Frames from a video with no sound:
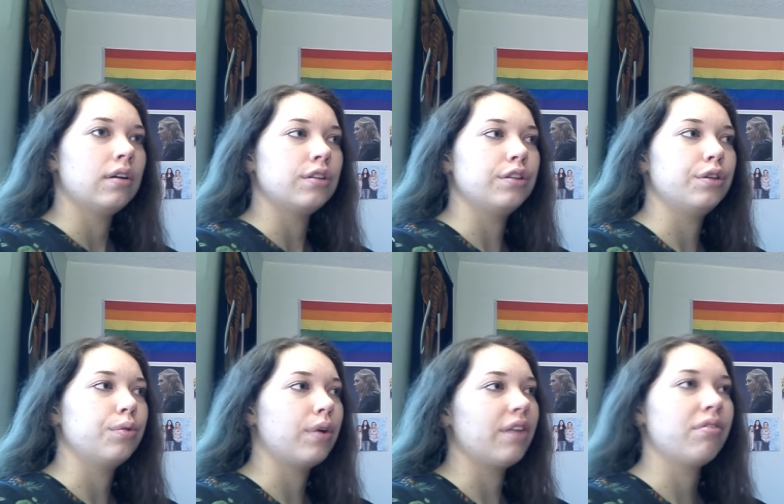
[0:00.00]
to do
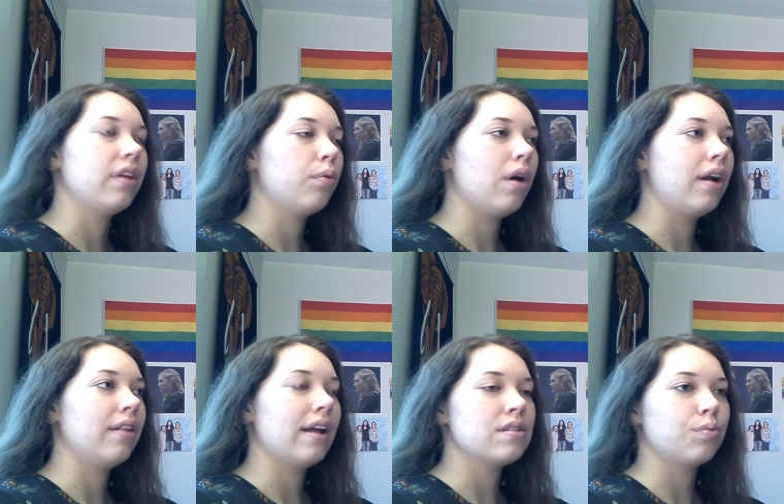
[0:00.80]
whatever they want, and
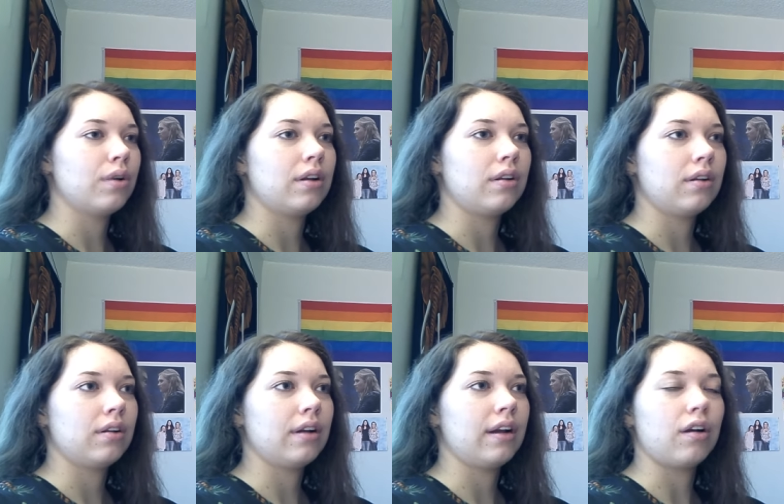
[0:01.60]
that's what
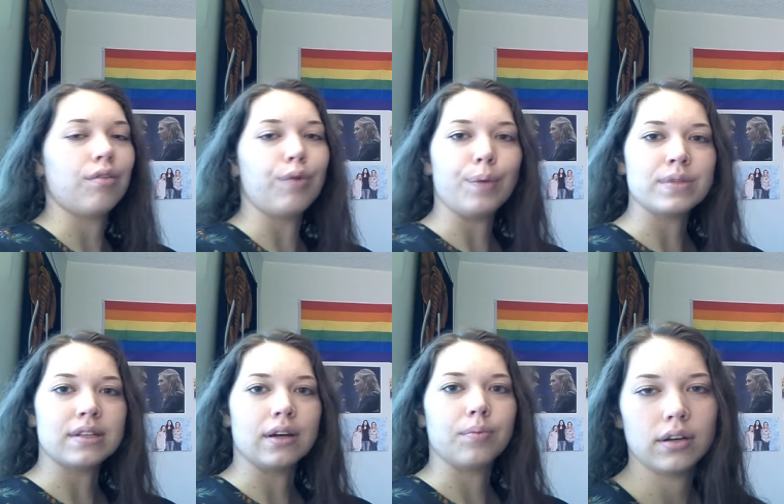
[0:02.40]
kind of corrupts
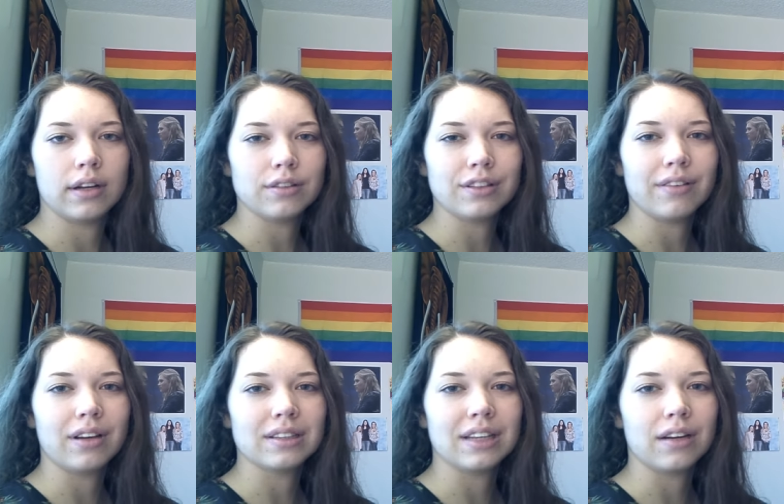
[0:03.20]
them. And also giving
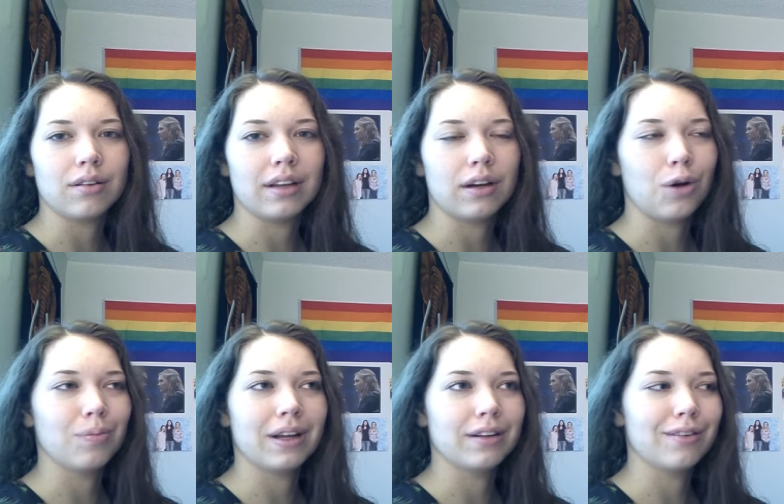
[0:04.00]
a psycho like
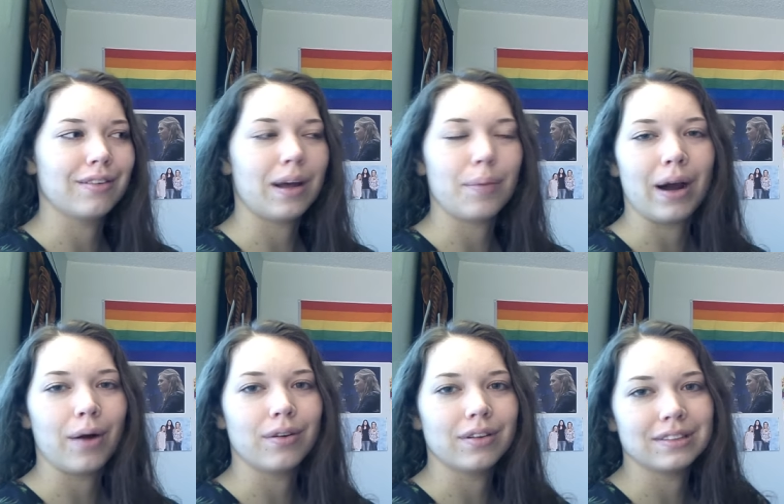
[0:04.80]
Homelander that
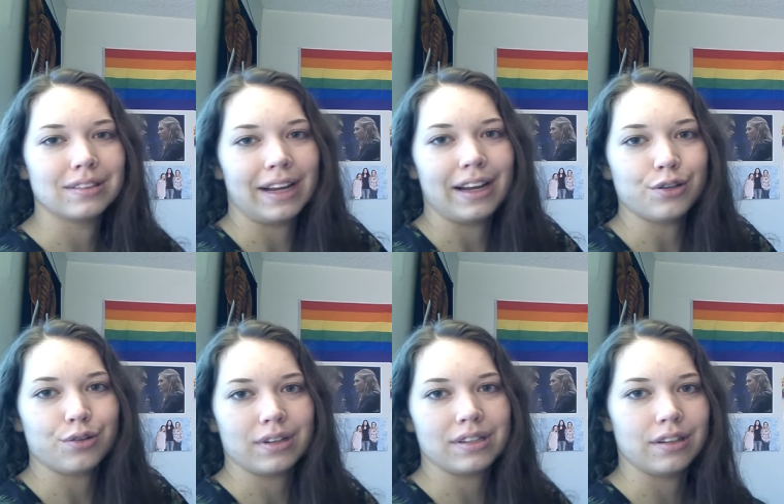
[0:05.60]
power is
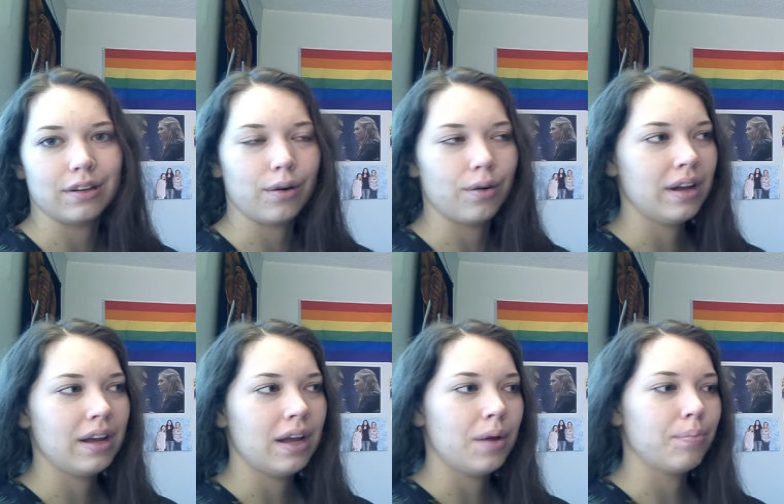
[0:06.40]
dangerous, you know?
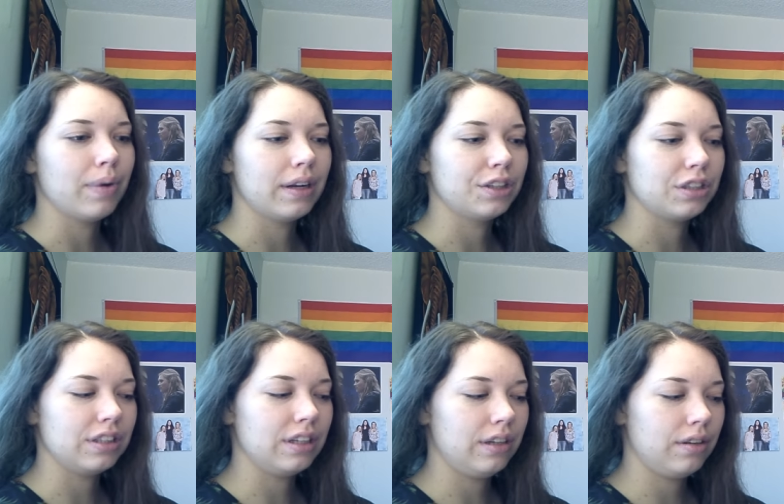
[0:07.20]
but
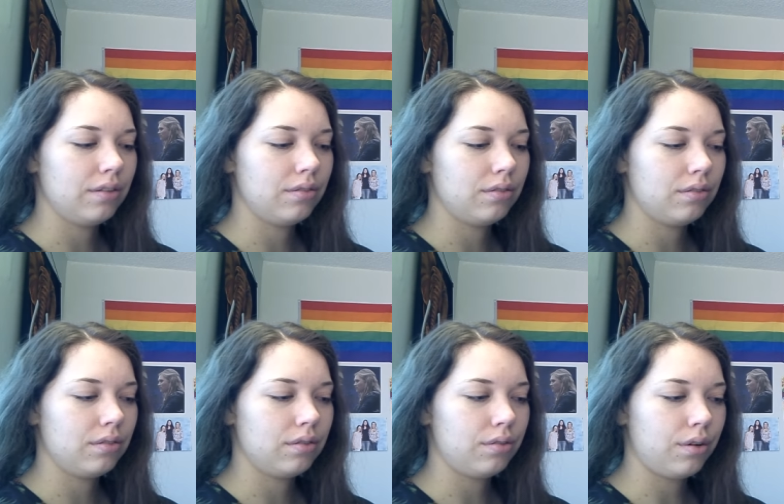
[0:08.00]
she
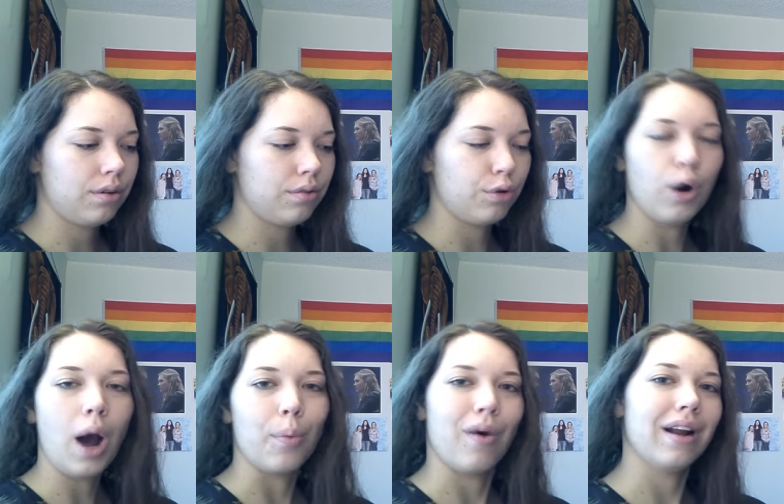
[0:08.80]
grew
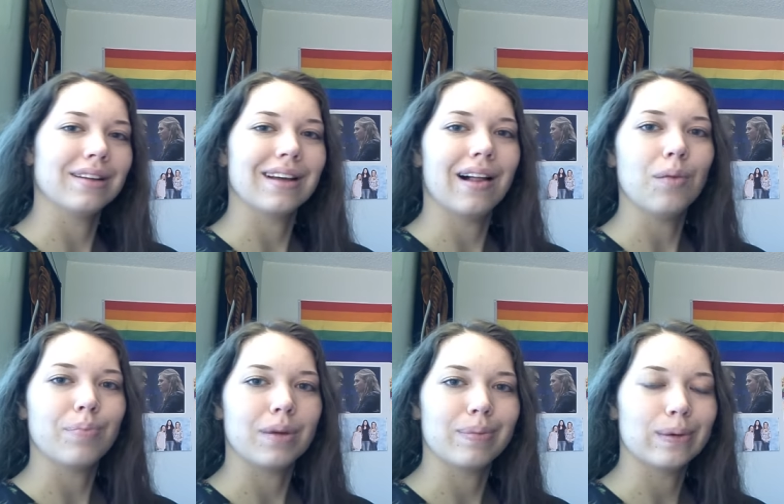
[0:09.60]
up wanting to help
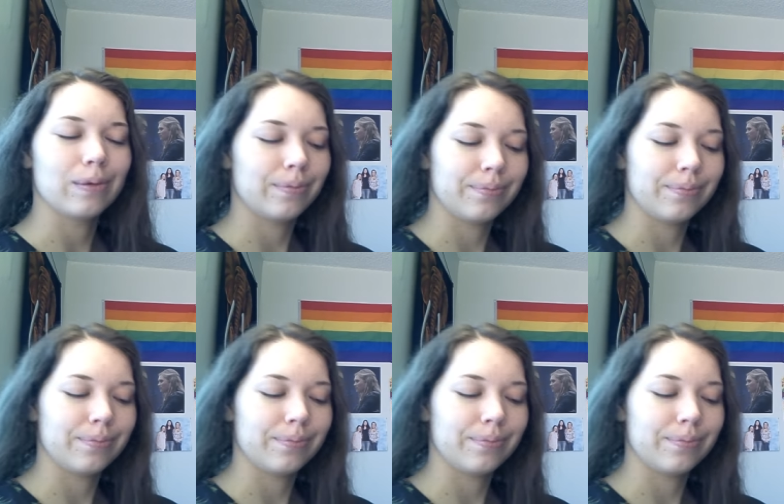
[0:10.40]
people.